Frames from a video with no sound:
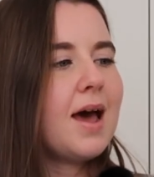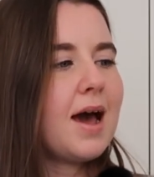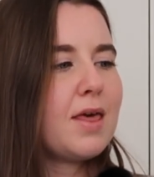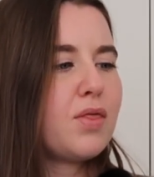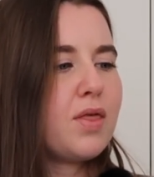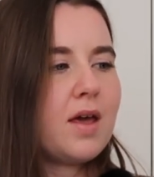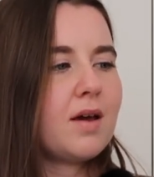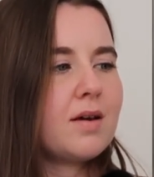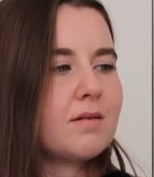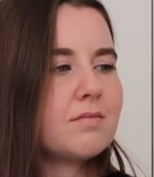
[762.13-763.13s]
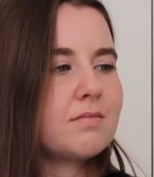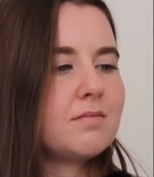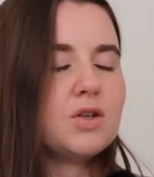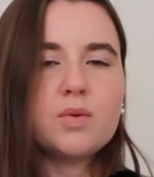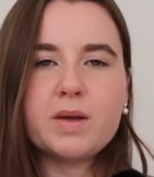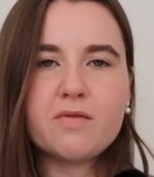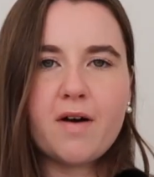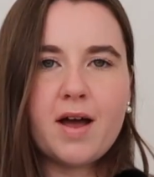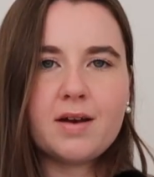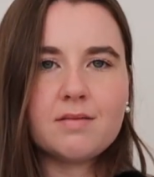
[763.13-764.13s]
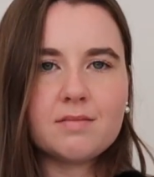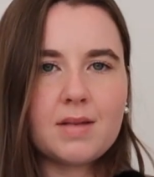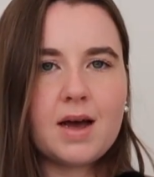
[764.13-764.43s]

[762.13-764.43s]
I think you'll be fine.